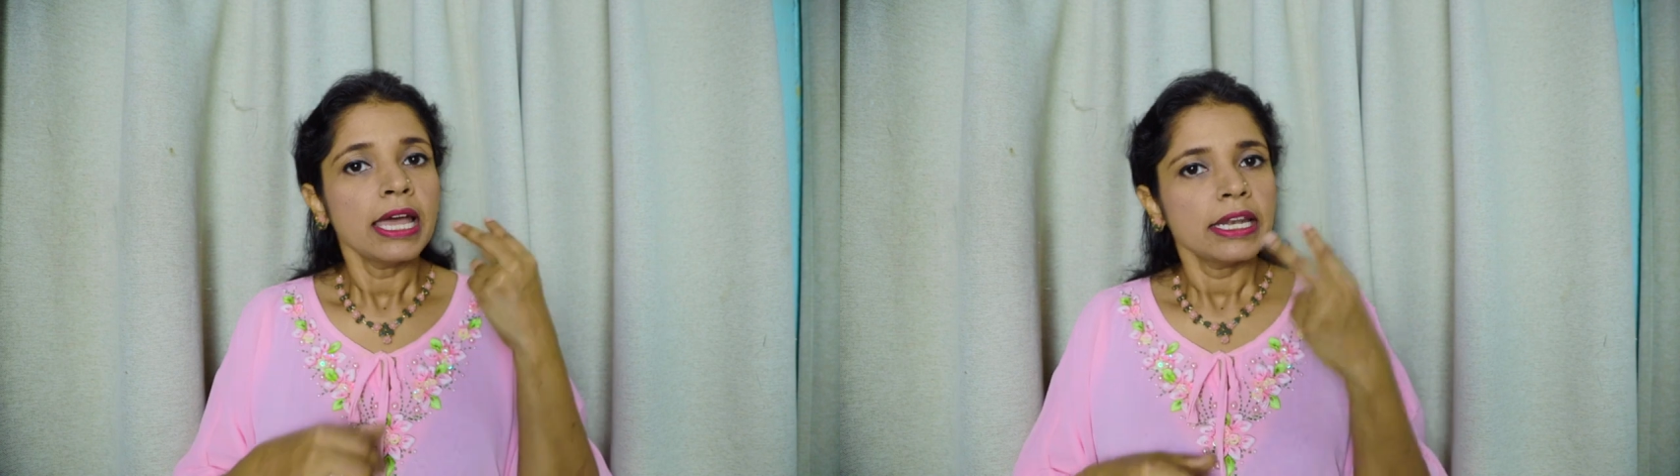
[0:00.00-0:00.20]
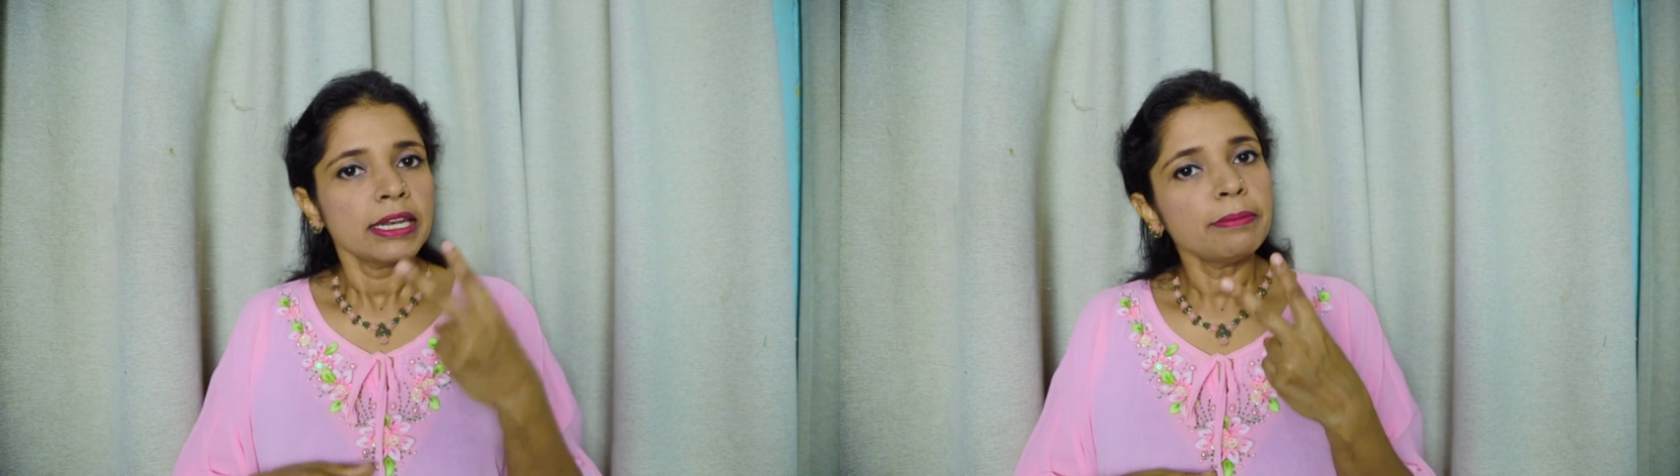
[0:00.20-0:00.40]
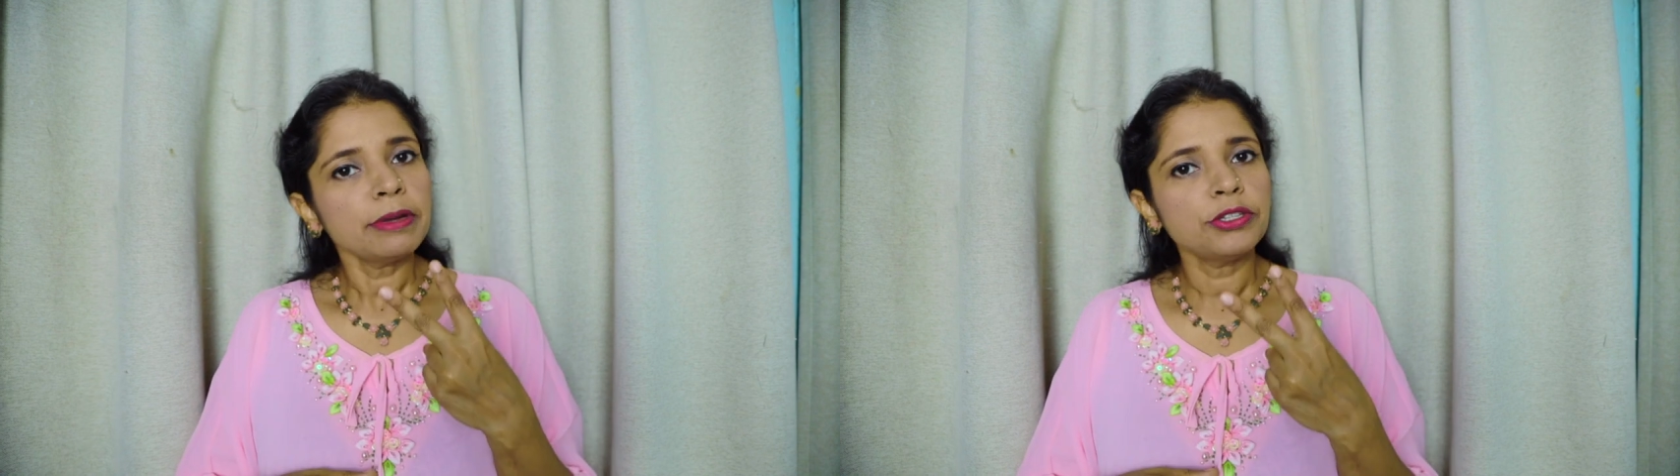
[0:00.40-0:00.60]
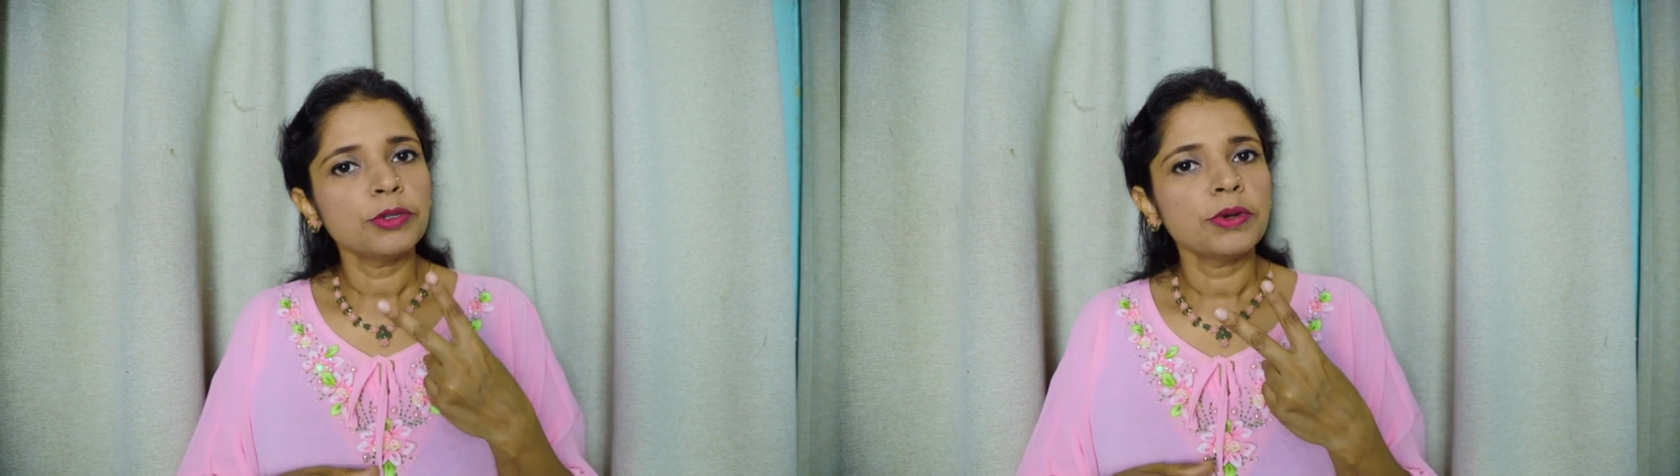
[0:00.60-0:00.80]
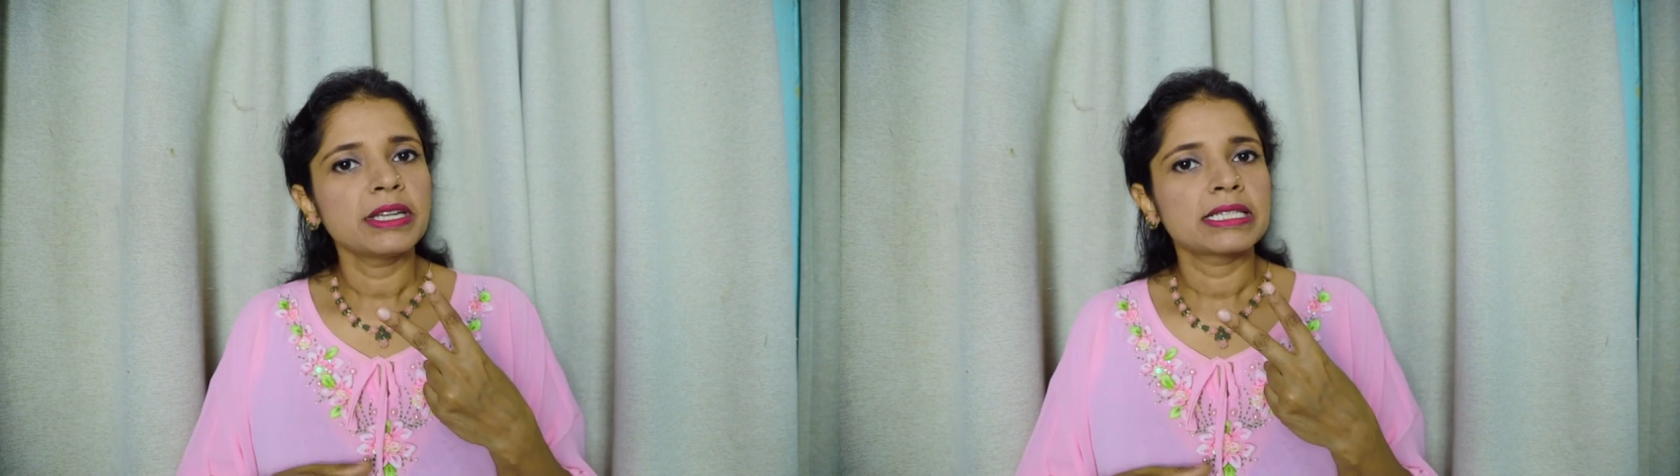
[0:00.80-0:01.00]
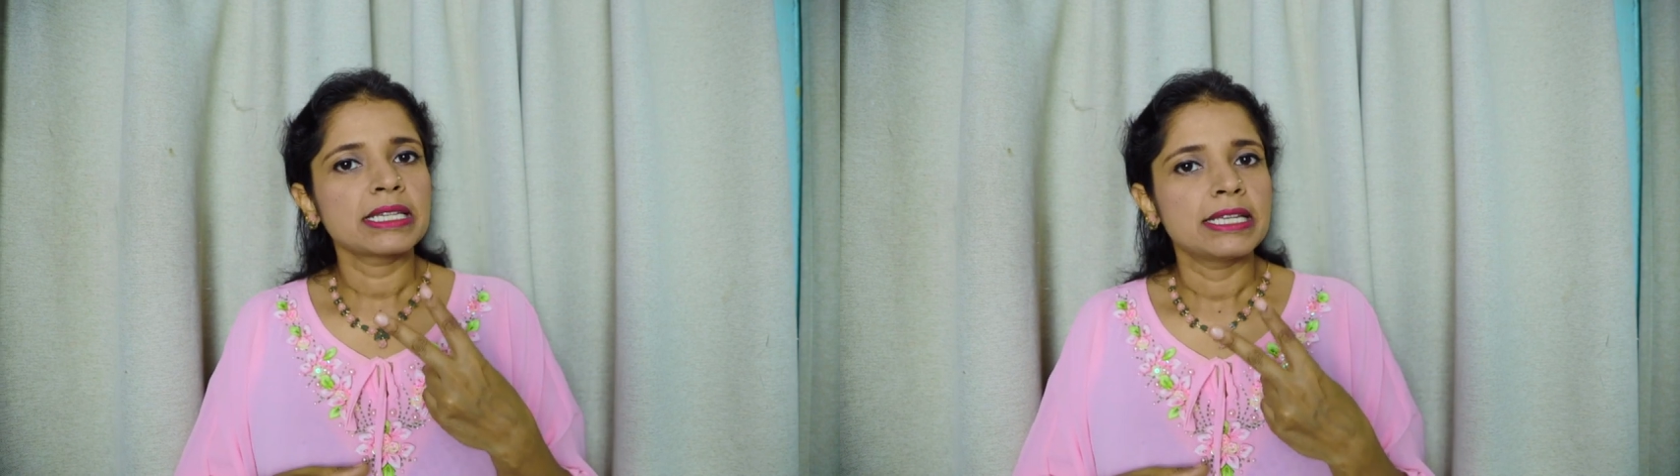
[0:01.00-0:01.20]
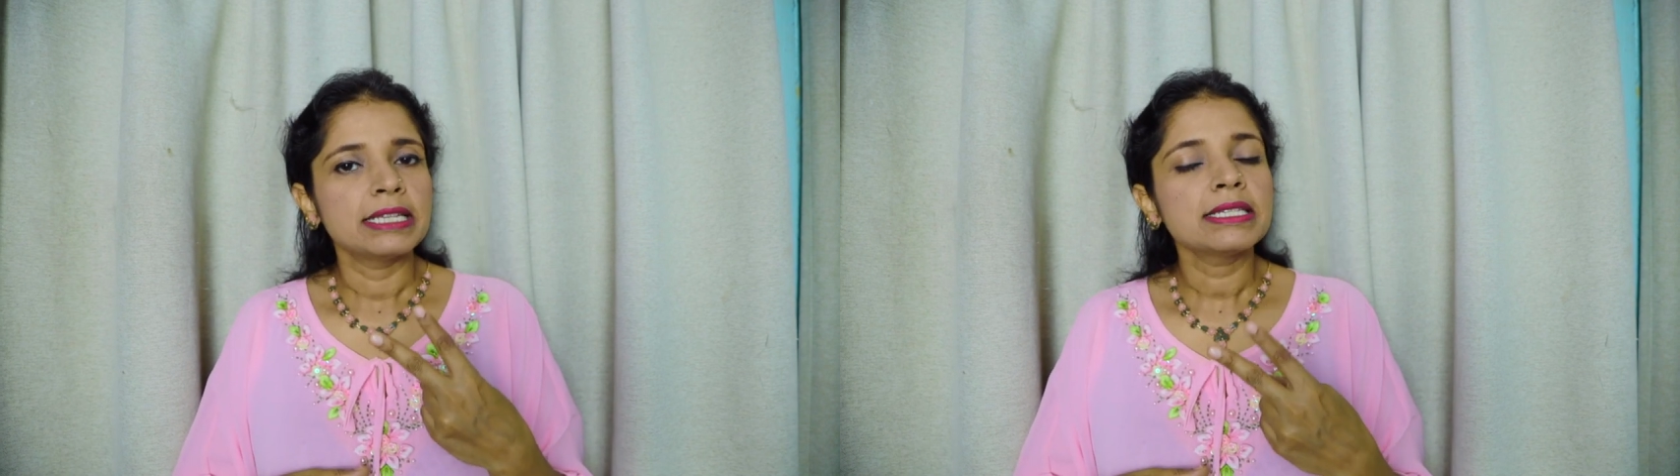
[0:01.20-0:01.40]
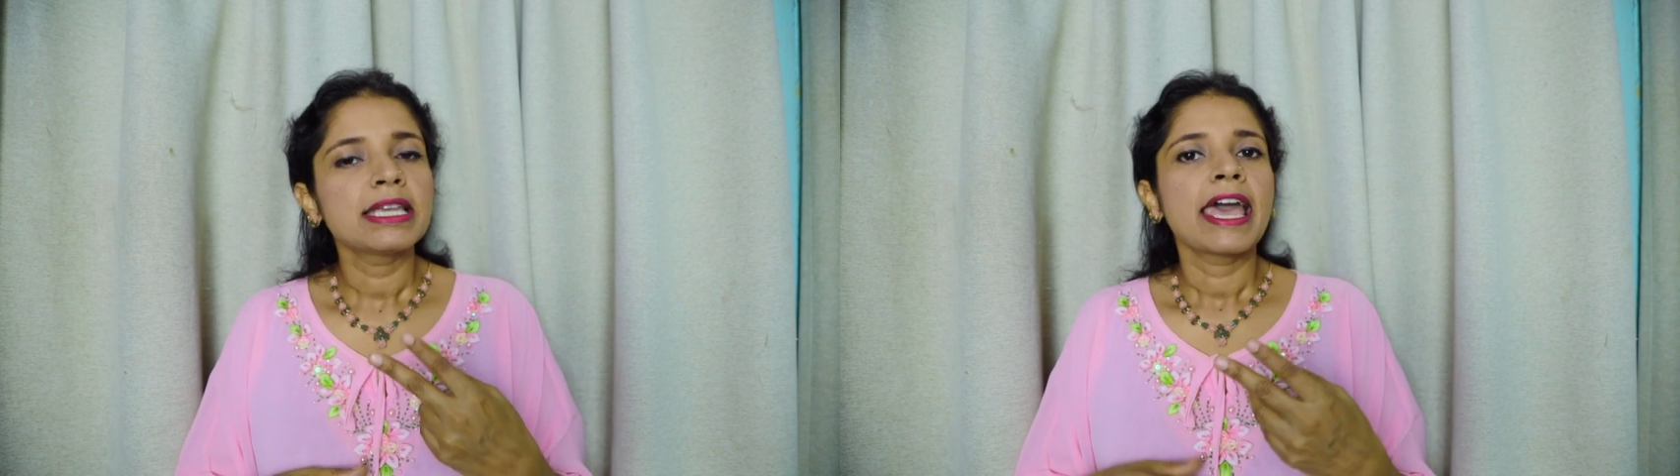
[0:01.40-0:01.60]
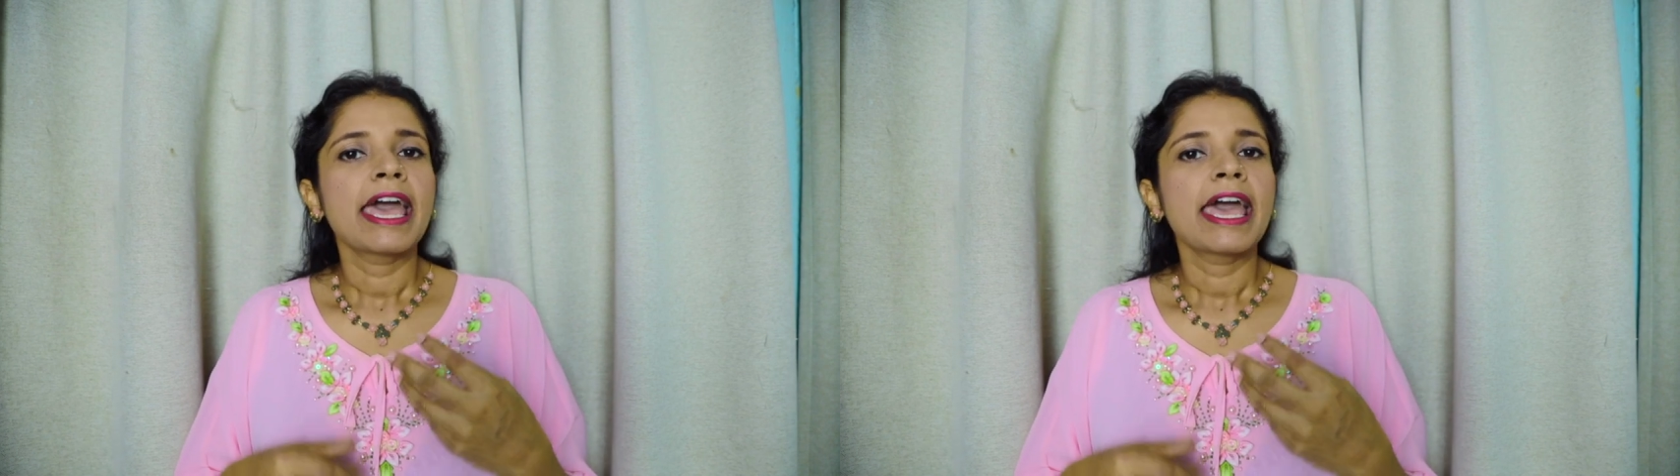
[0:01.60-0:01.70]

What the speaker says: Number two reason is